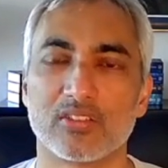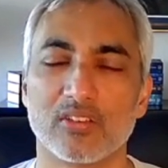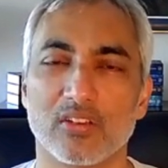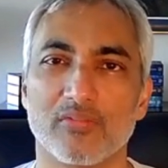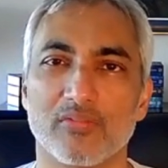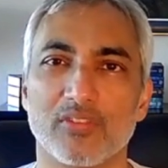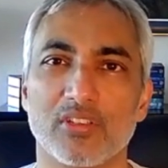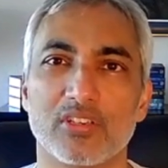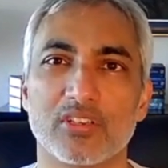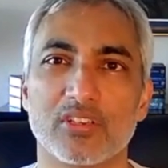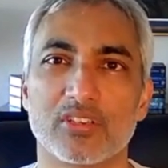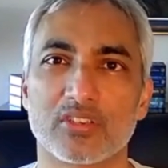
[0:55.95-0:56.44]
So
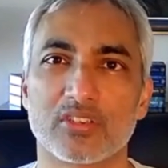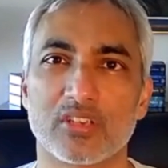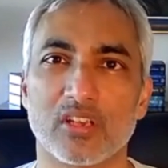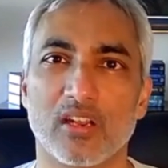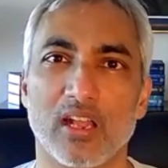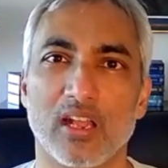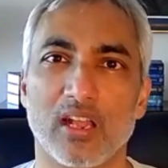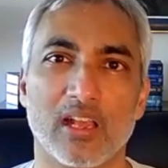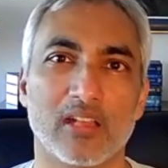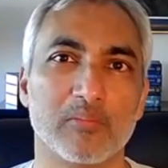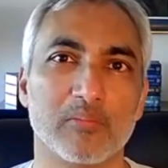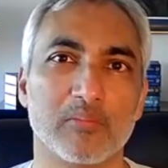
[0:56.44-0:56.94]
if you just go
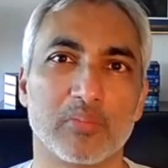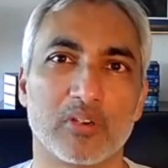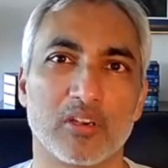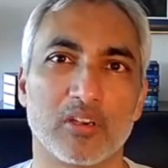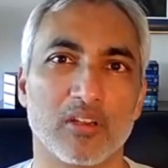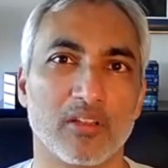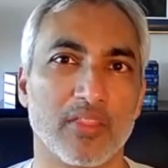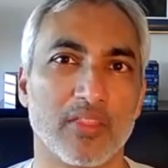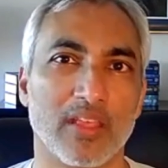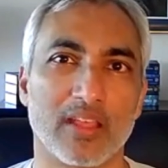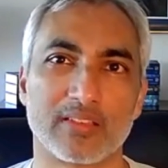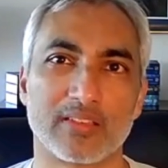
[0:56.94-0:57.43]
to
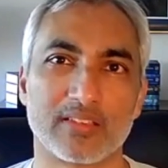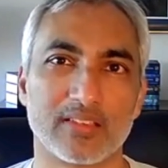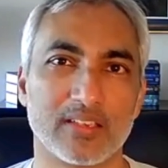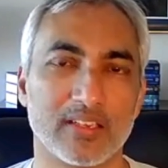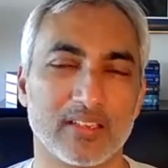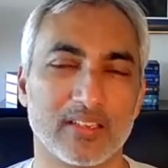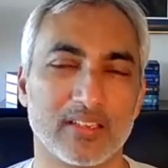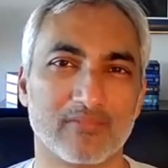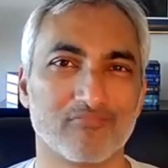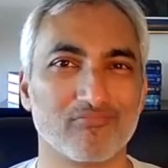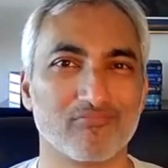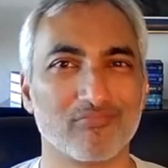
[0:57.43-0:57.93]
Edinburgh and that's
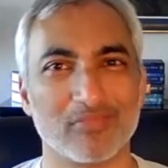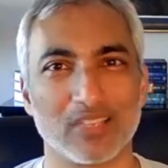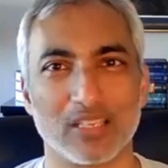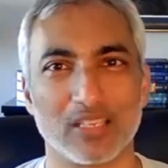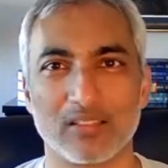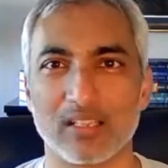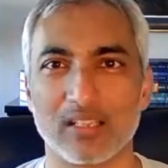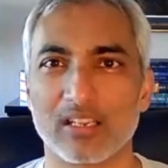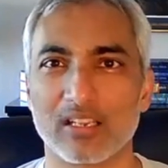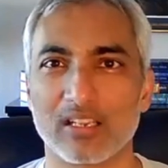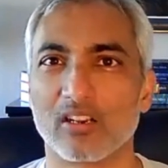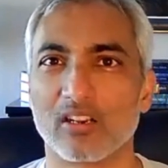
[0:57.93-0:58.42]
it, I
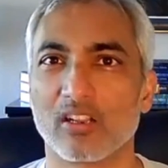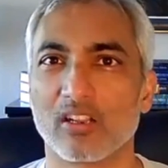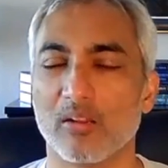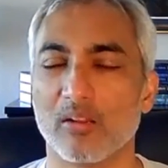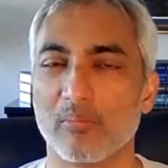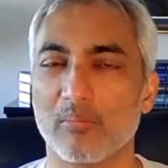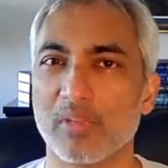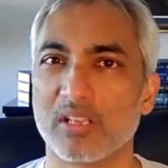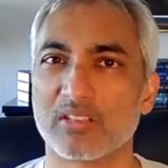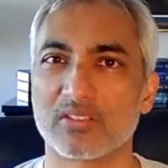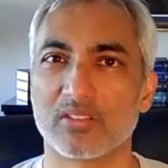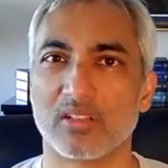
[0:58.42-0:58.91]
think you're going to
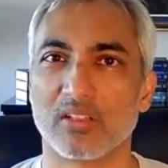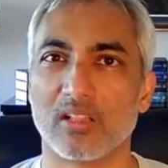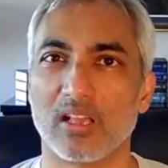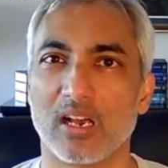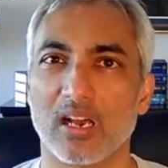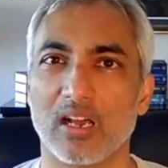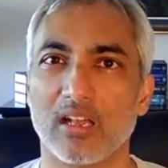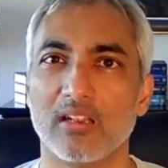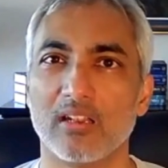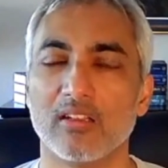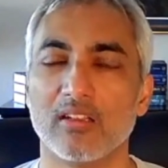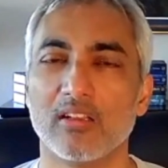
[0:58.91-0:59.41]
miss a
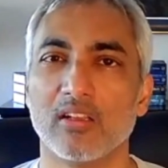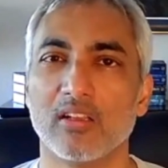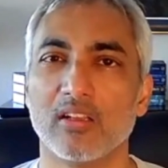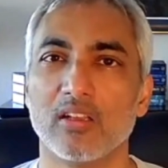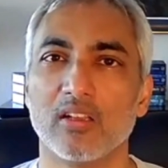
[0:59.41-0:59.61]
lot.